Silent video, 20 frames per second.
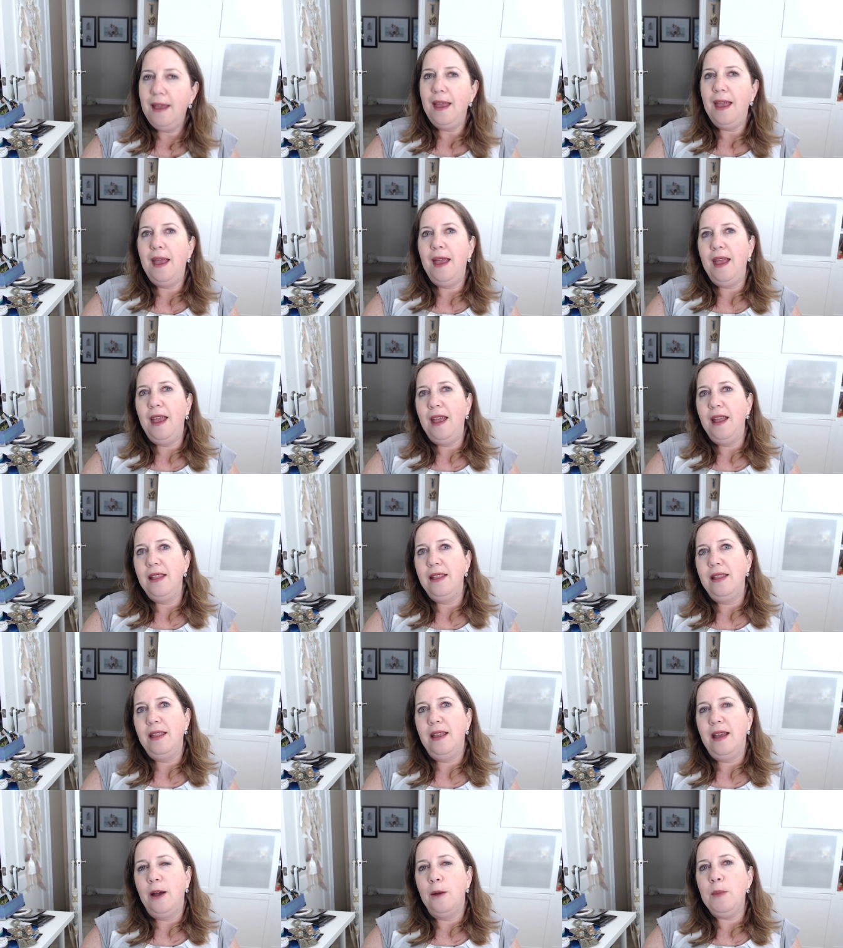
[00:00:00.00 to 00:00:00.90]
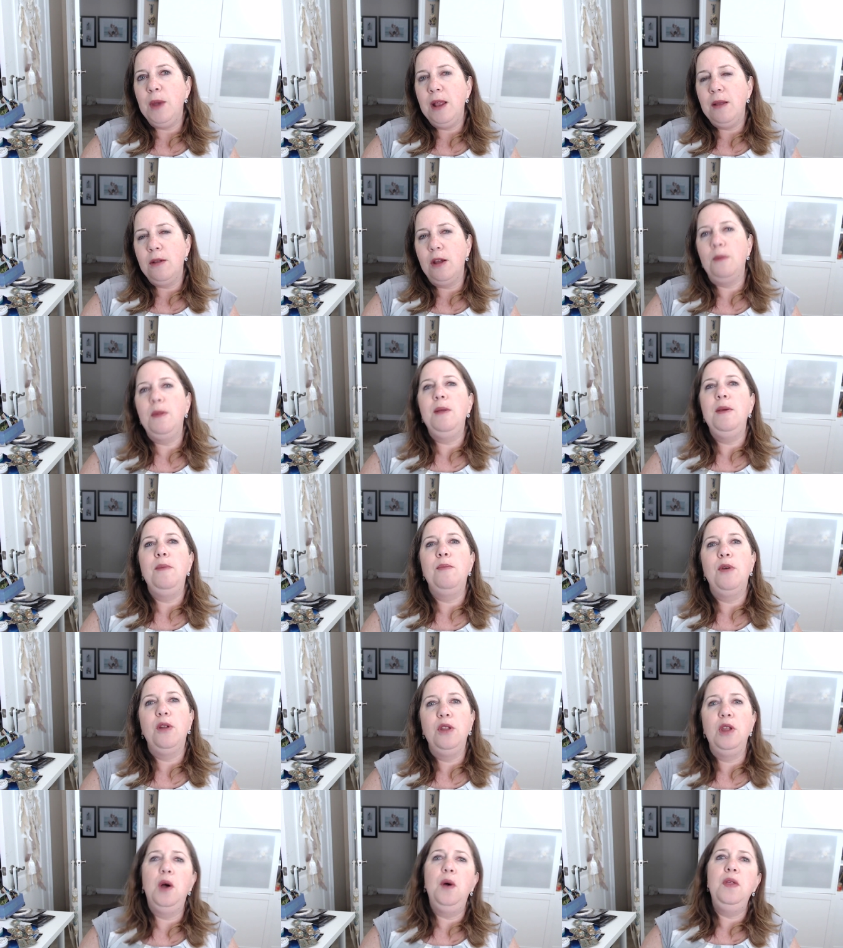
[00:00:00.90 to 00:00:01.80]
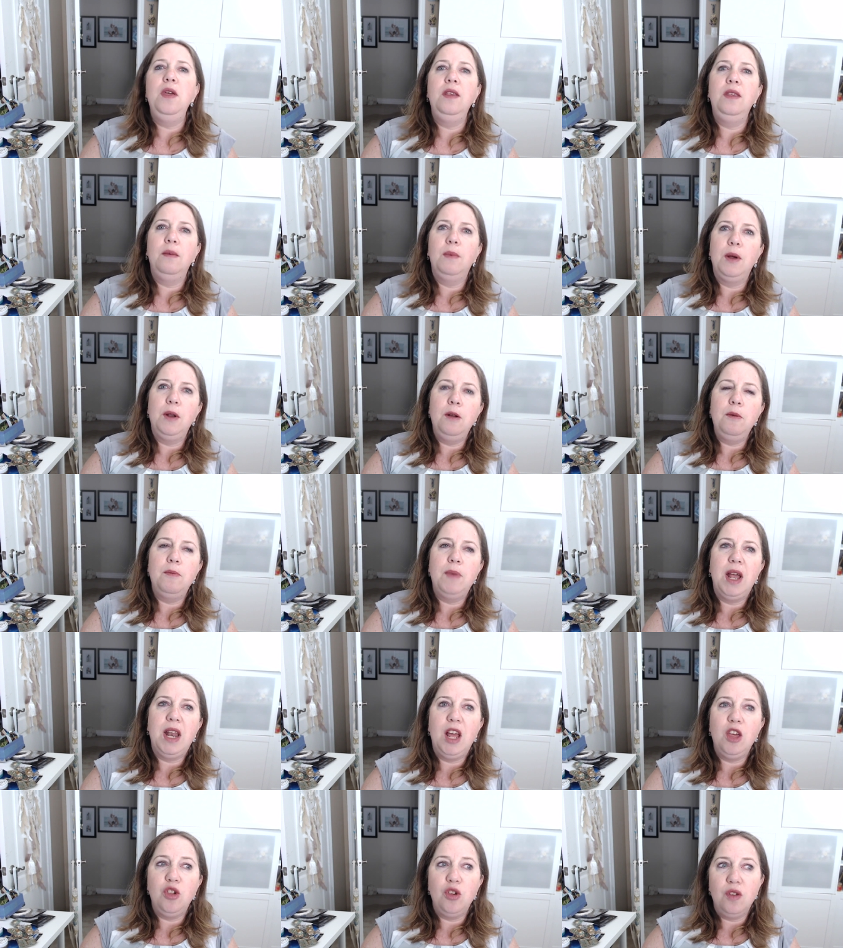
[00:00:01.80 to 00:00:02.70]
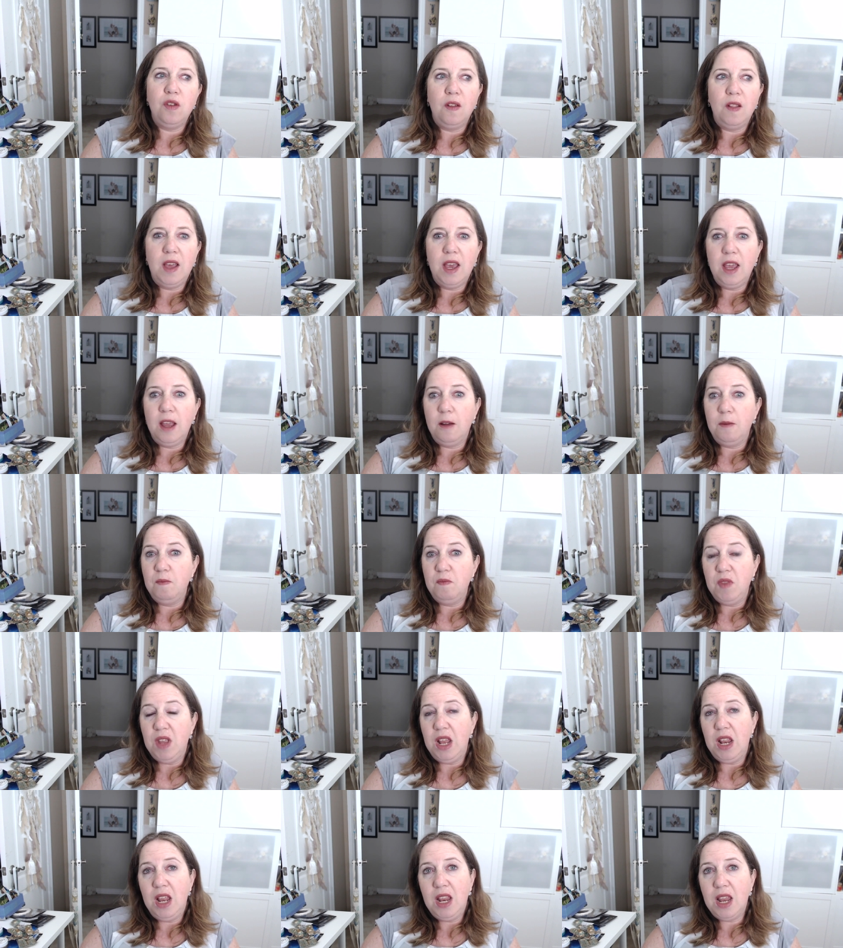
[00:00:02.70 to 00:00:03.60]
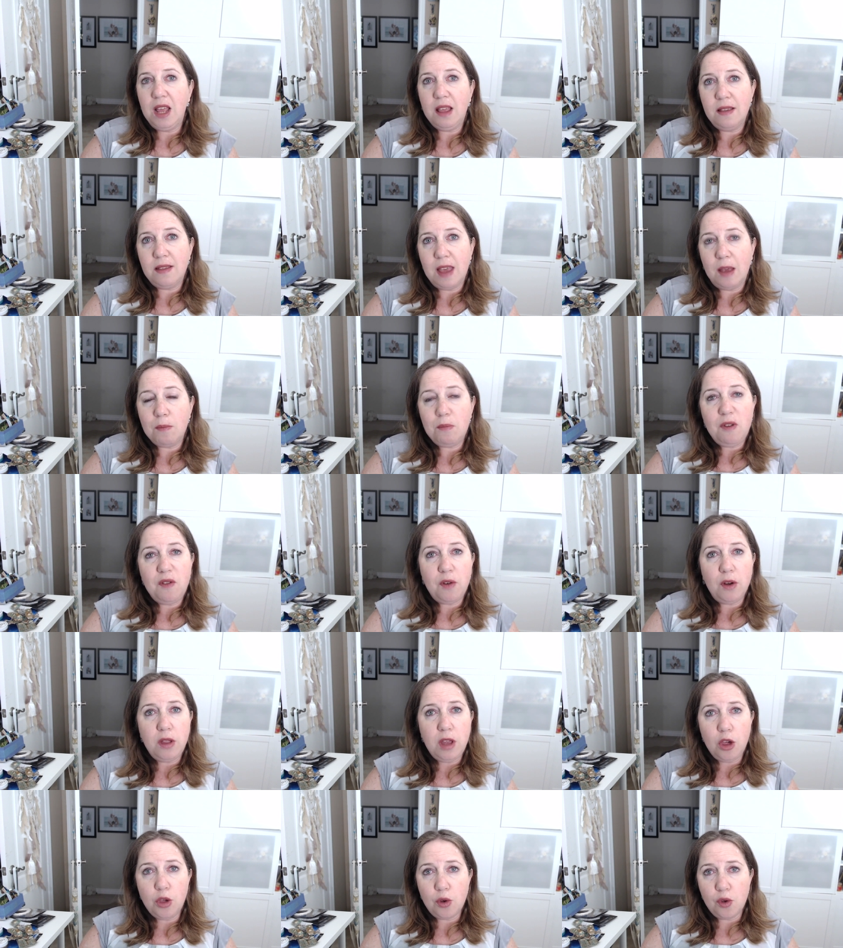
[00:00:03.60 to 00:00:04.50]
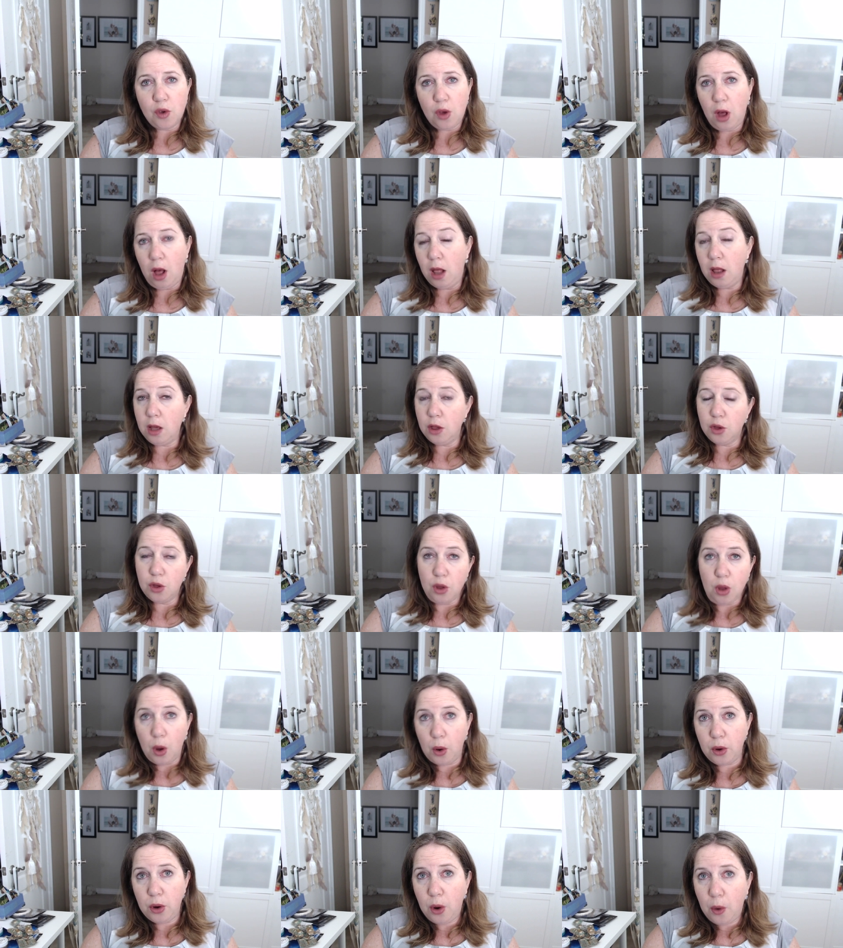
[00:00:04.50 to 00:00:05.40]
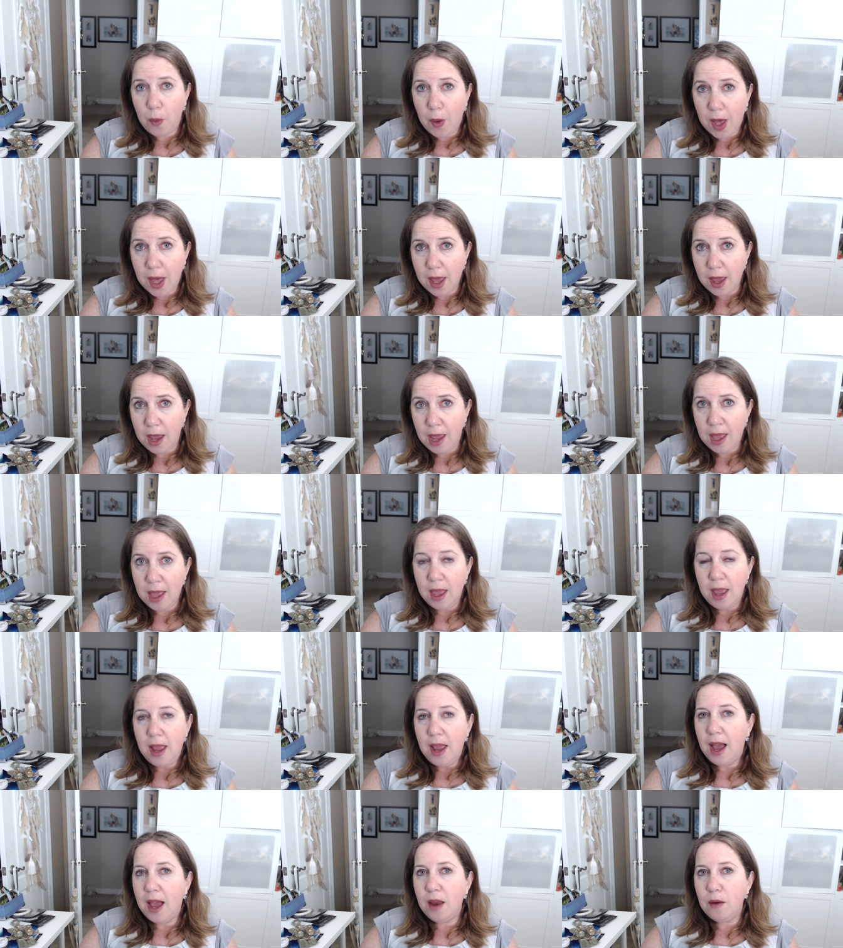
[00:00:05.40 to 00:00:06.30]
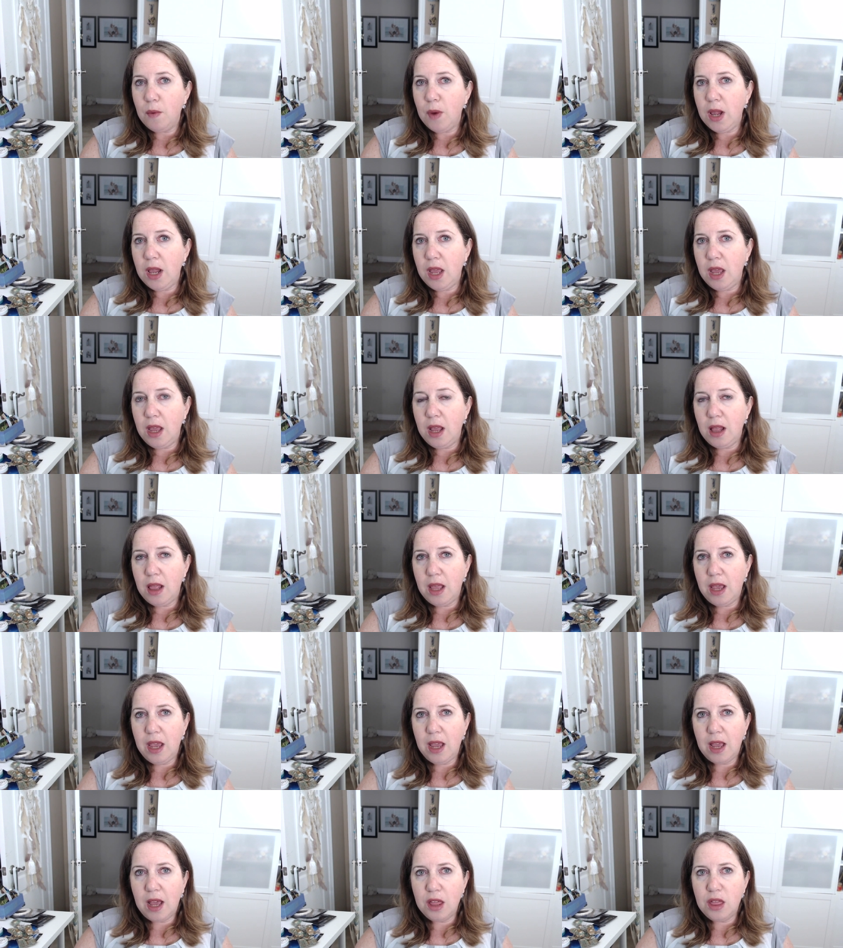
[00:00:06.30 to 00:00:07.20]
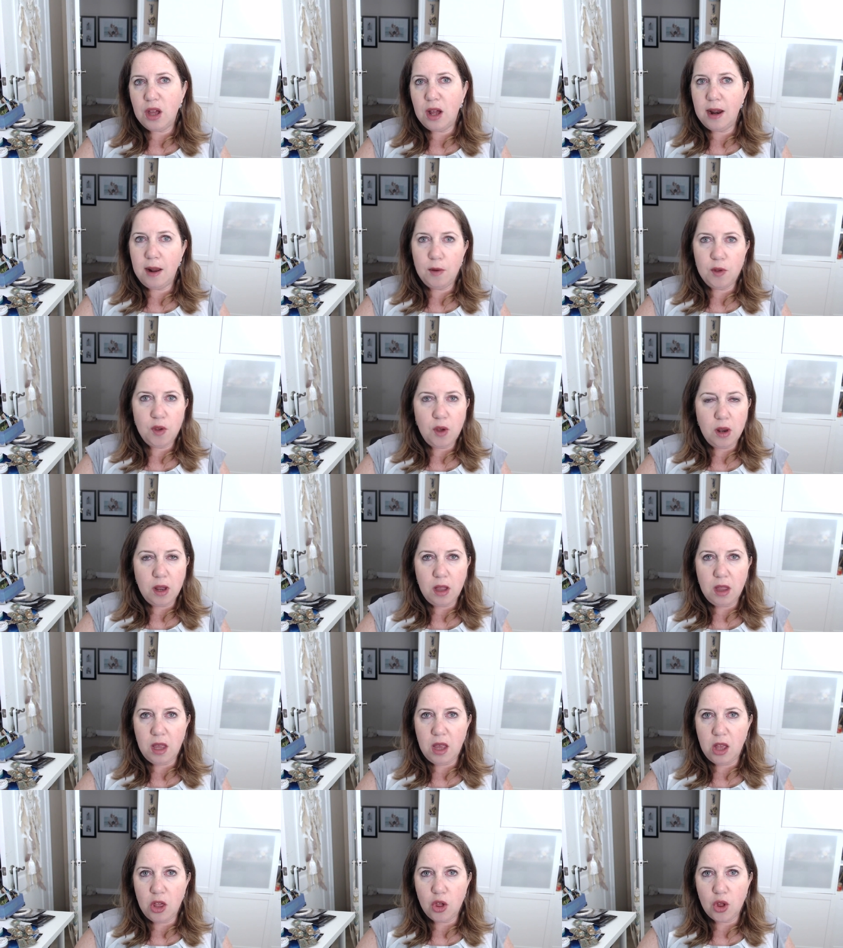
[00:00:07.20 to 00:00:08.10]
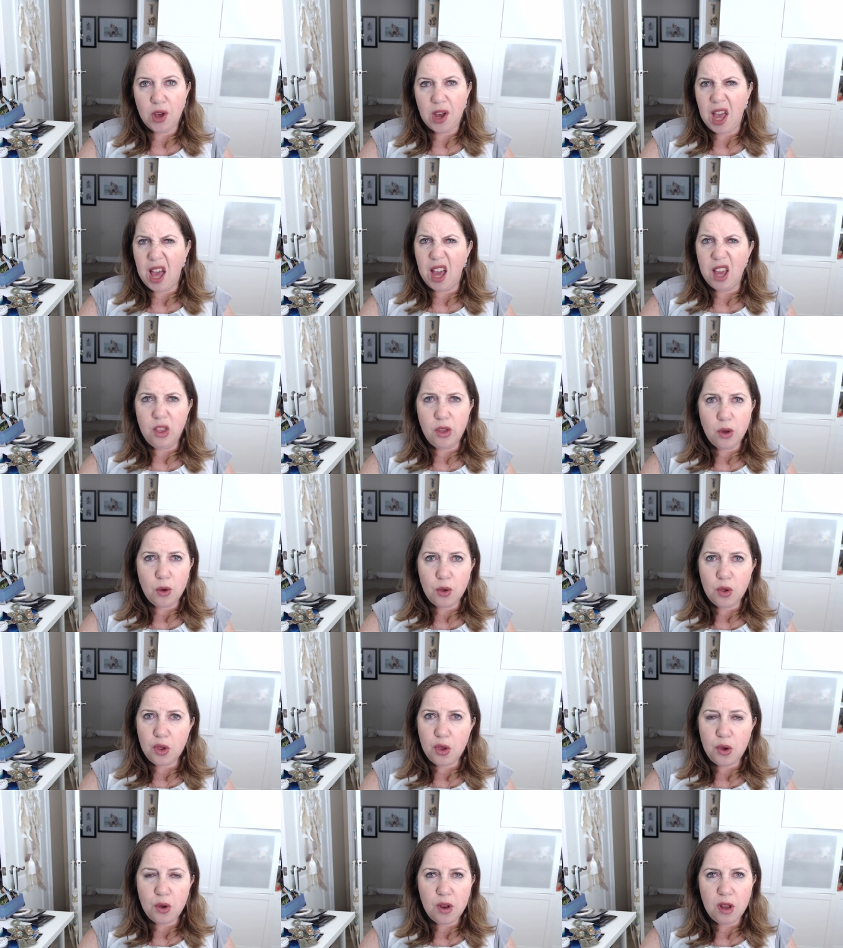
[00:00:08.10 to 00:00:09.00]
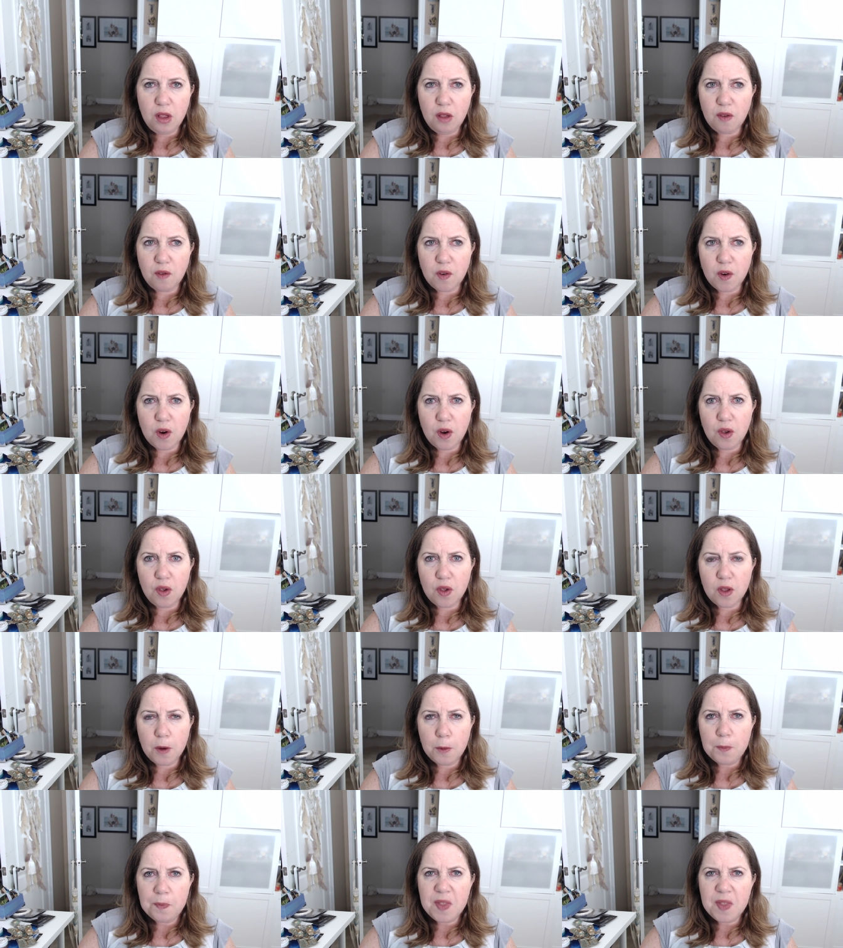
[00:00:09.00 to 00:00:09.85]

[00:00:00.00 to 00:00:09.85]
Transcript: And I mean, not many people know this about it, but I just like, they didn't accept me for teachers college. Don't know why. I really like, I thought I was going to teach like high school students first.